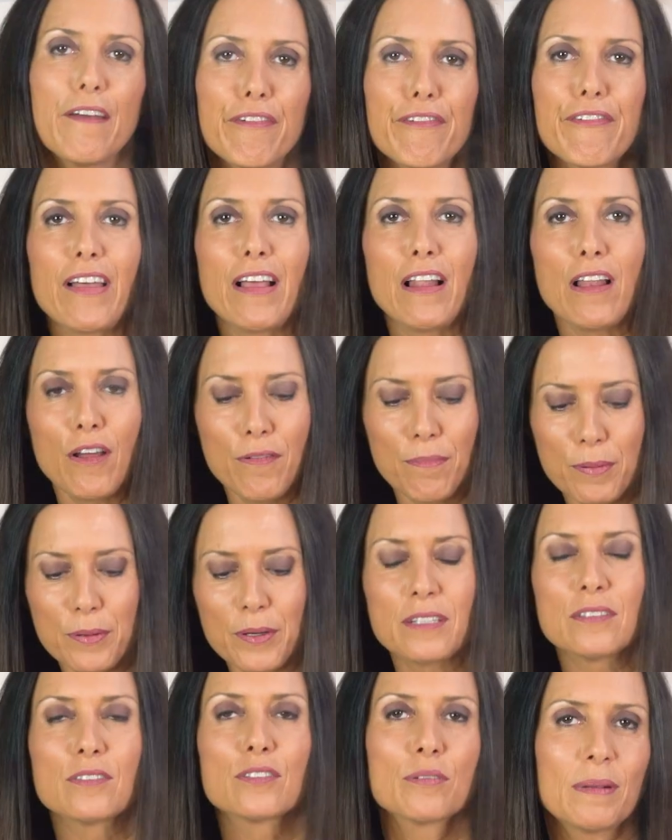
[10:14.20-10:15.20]
a fail of
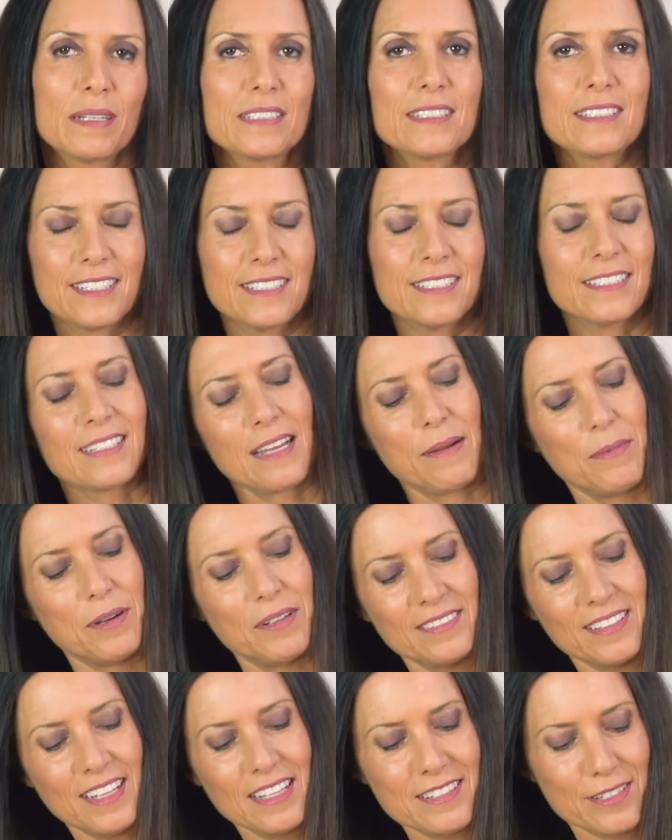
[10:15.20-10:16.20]
putting too much cheese, come
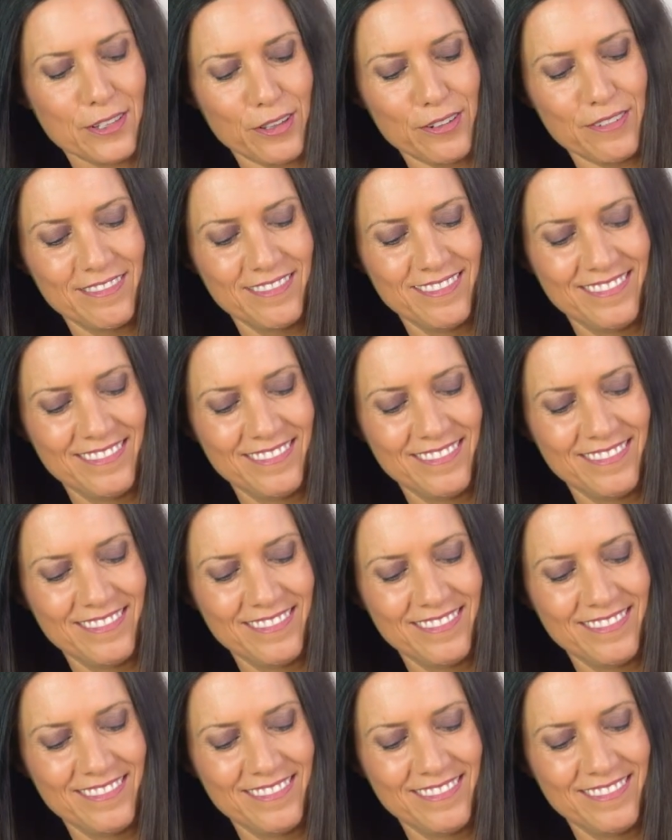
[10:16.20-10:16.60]
on, that's good.